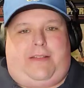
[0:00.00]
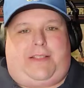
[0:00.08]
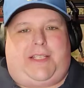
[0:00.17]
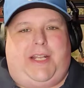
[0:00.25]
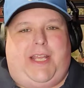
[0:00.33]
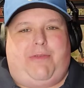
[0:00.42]

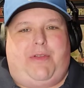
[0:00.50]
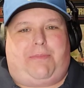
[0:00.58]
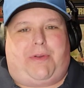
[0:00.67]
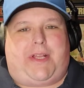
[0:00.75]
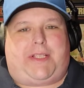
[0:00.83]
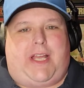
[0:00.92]
Today, we
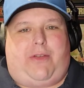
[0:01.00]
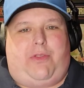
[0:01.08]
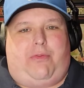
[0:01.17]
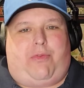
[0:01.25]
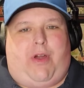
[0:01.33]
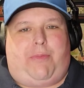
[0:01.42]
break down
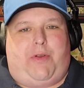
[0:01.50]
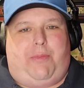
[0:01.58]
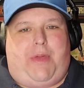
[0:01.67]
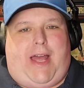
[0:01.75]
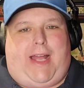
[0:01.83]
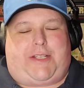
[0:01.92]
the rubber
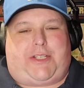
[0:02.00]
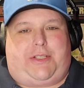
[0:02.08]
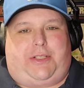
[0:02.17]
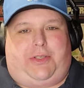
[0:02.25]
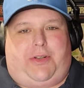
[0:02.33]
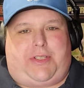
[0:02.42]
match in
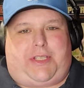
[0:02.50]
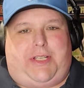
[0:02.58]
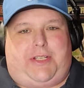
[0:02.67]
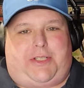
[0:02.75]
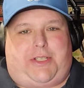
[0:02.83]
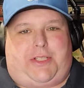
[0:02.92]
the Los
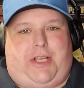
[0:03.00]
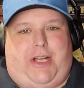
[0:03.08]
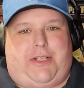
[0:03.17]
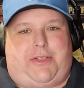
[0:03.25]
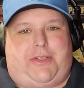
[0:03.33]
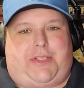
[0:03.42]
Angeles
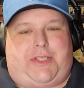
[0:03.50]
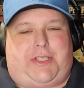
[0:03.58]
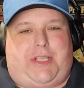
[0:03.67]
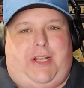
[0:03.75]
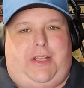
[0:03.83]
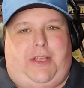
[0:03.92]
Dodgers and
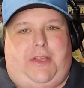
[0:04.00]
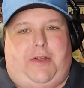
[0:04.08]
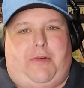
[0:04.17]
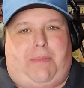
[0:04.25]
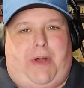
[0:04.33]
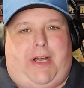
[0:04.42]
San
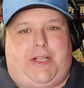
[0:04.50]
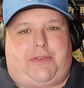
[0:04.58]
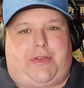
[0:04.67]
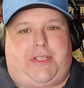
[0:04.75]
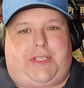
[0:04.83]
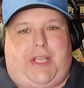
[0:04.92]
Diego
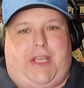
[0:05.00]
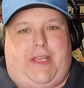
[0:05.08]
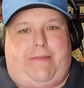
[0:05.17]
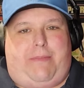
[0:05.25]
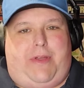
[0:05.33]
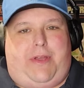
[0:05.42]
Padres
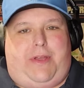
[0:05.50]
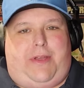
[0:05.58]
game,